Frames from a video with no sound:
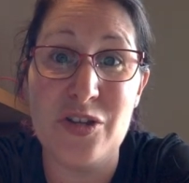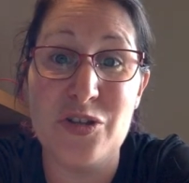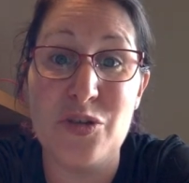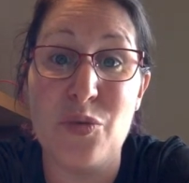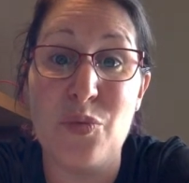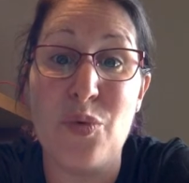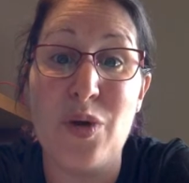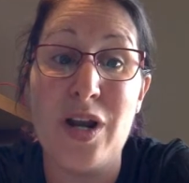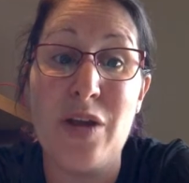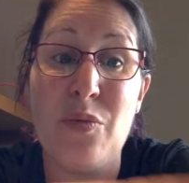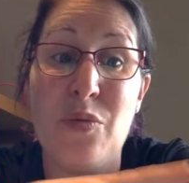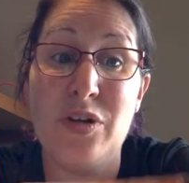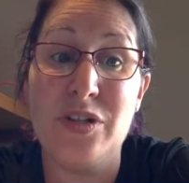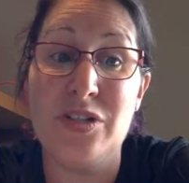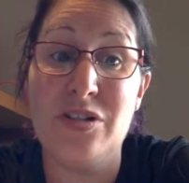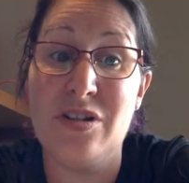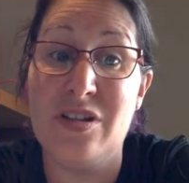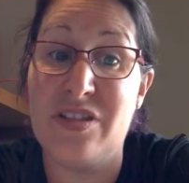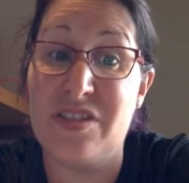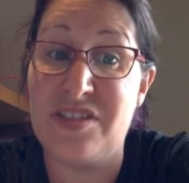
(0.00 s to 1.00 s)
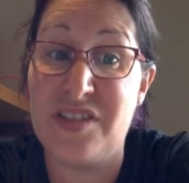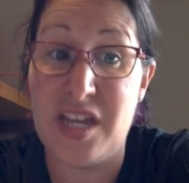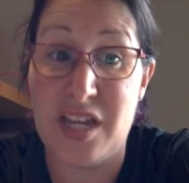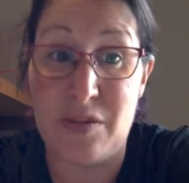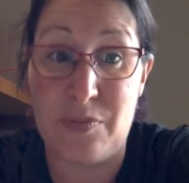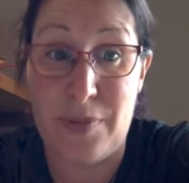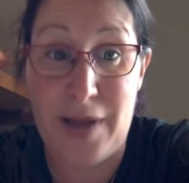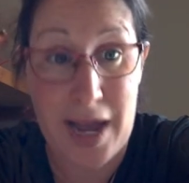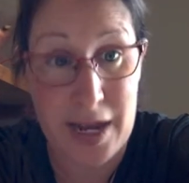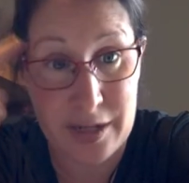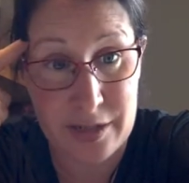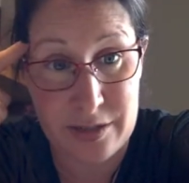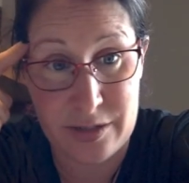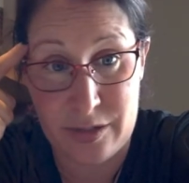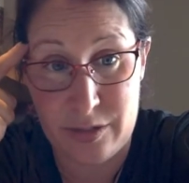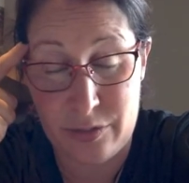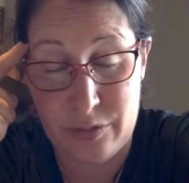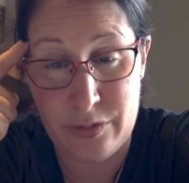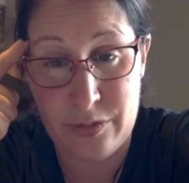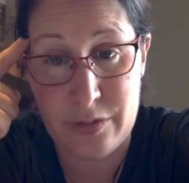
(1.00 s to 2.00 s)
So what I want you to think back
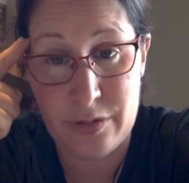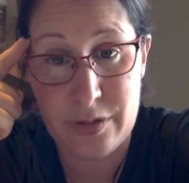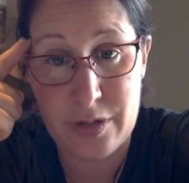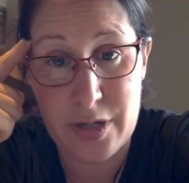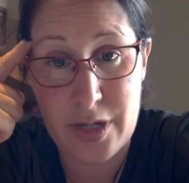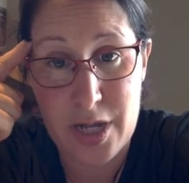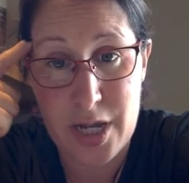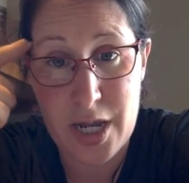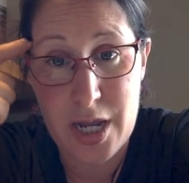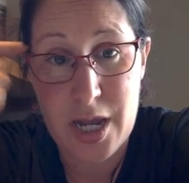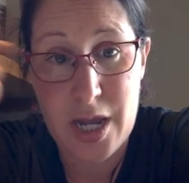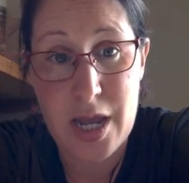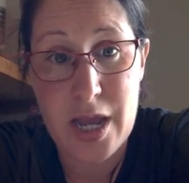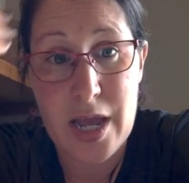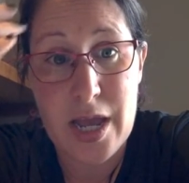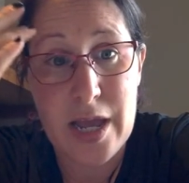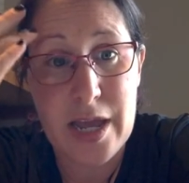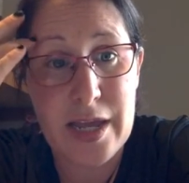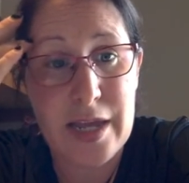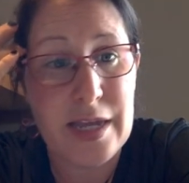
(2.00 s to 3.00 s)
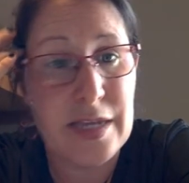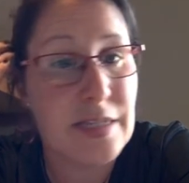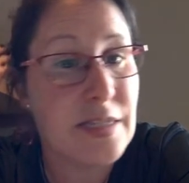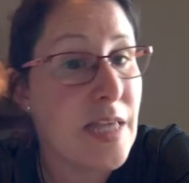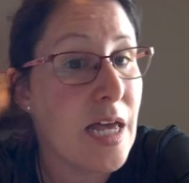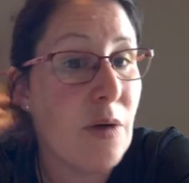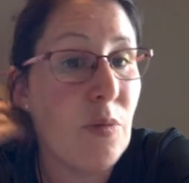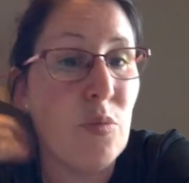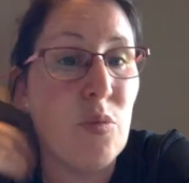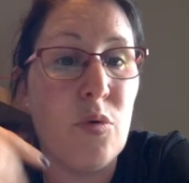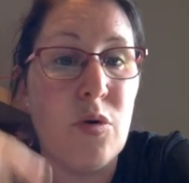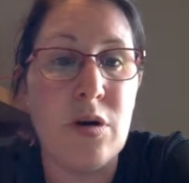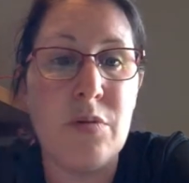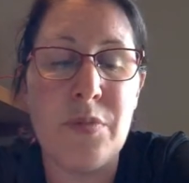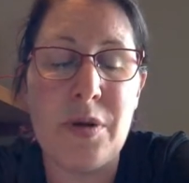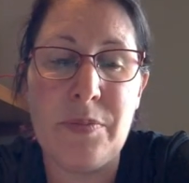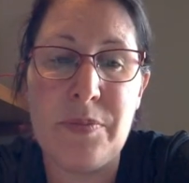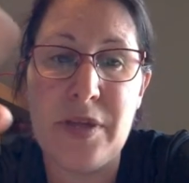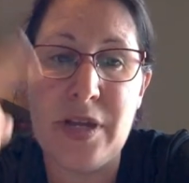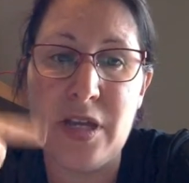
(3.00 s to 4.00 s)
to is that
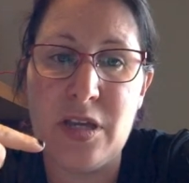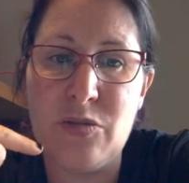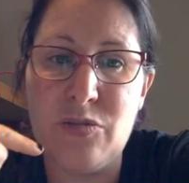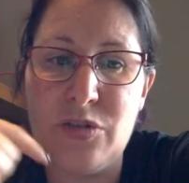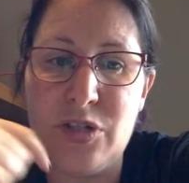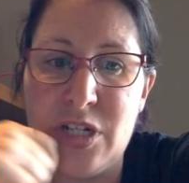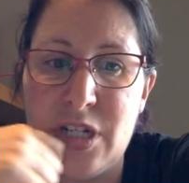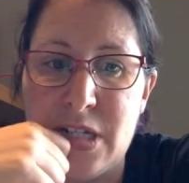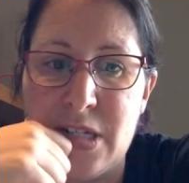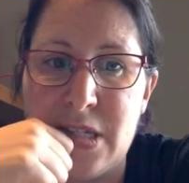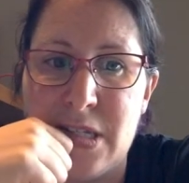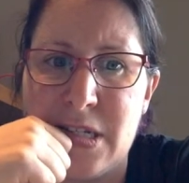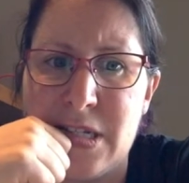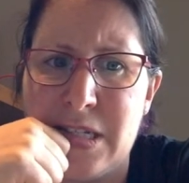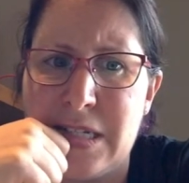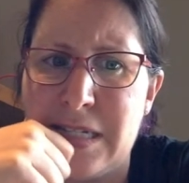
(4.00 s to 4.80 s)
warm-up that you just